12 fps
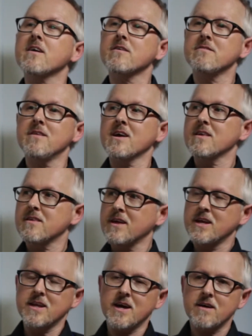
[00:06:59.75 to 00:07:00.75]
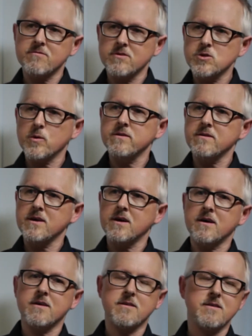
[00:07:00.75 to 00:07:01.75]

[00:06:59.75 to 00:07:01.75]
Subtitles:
because Nick's seen it after 20 years,